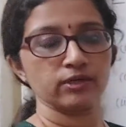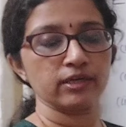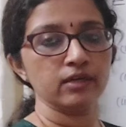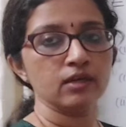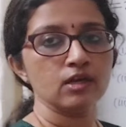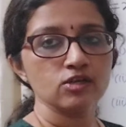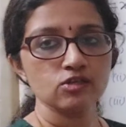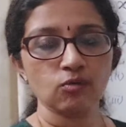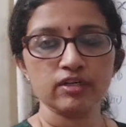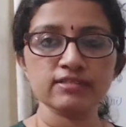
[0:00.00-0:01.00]
Okay,
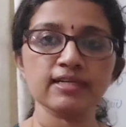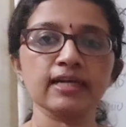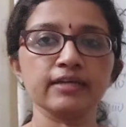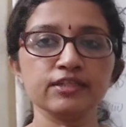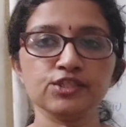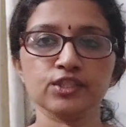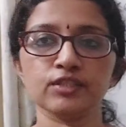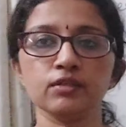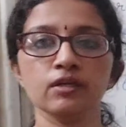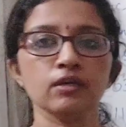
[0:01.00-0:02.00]
so what is the
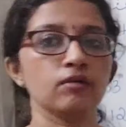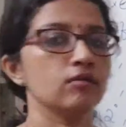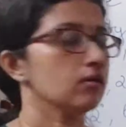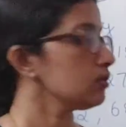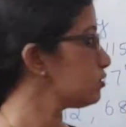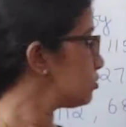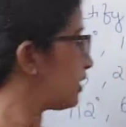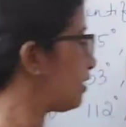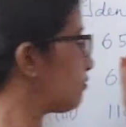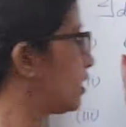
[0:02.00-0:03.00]
condition?
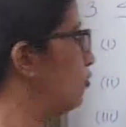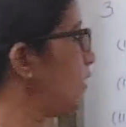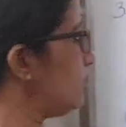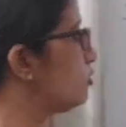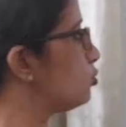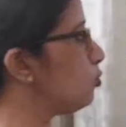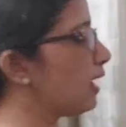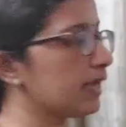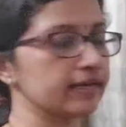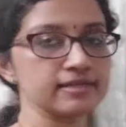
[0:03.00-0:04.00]
So they have given
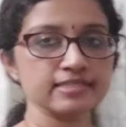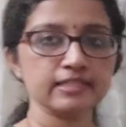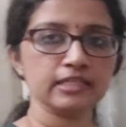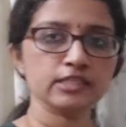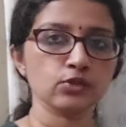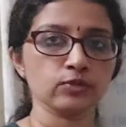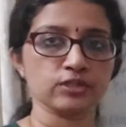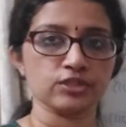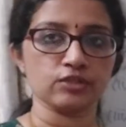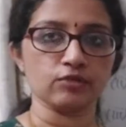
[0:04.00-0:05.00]
two angles in each
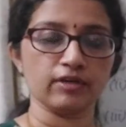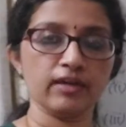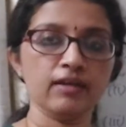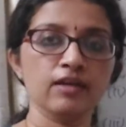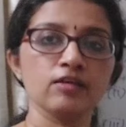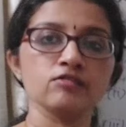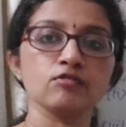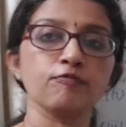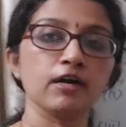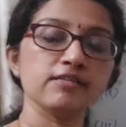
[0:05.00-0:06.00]
question. Okay,
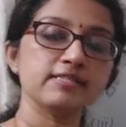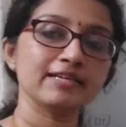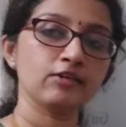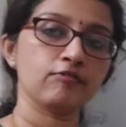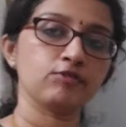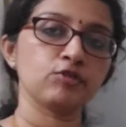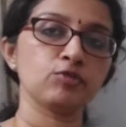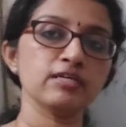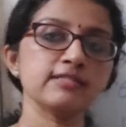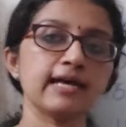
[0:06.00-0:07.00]
so first thing you have to
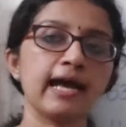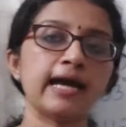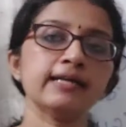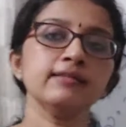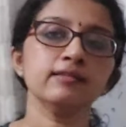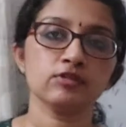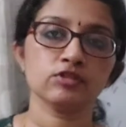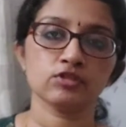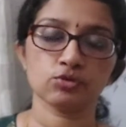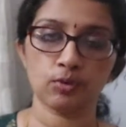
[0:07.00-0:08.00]
do is add the
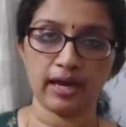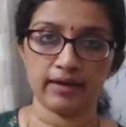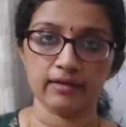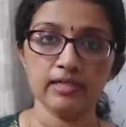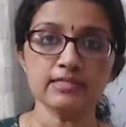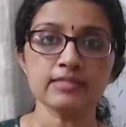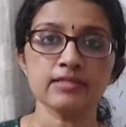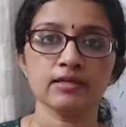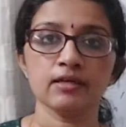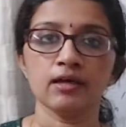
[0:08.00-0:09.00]
two angles.